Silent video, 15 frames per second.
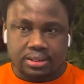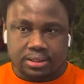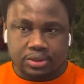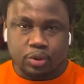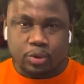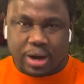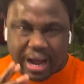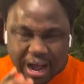
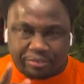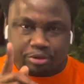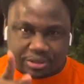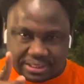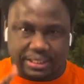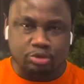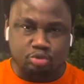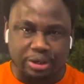you have to
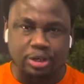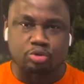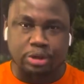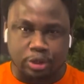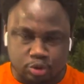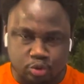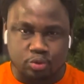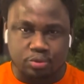see
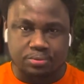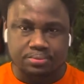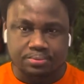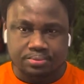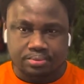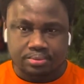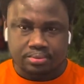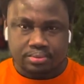2022.
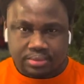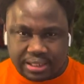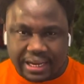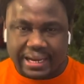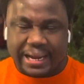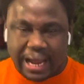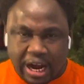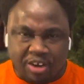The
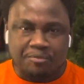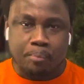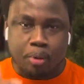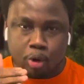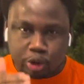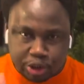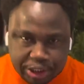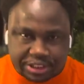kind of
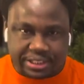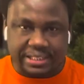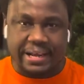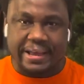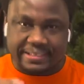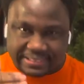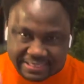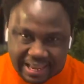position
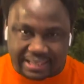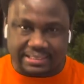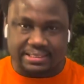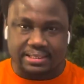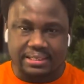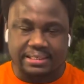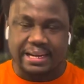and stance,